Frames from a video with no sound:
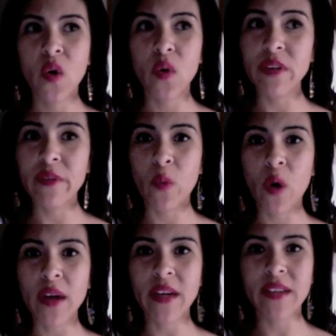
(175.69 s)
or even
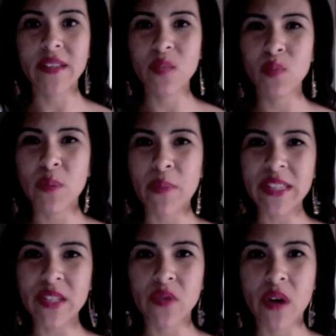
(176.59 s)
walking is to be
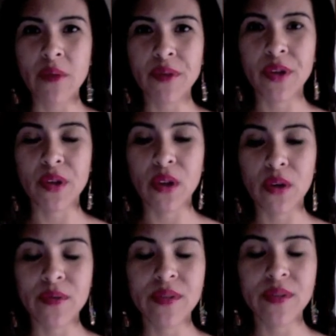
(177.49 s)
messing around with your
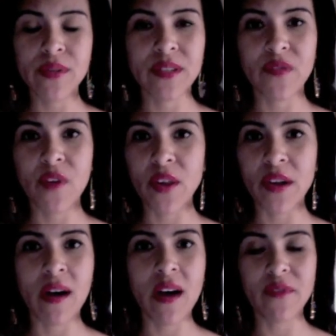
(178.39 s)
clothes because they're falling
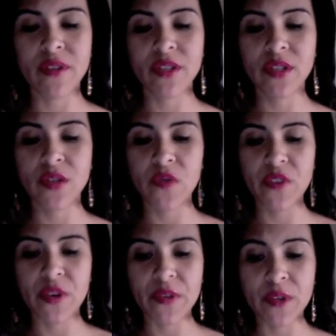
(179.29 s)
off or they just don't
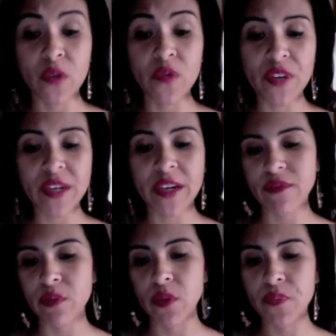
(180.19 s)
fit
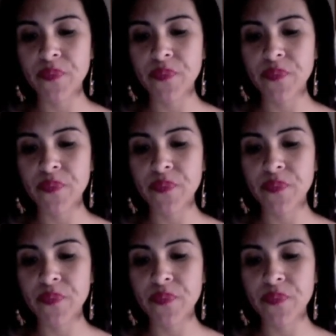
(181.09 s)
comfortable.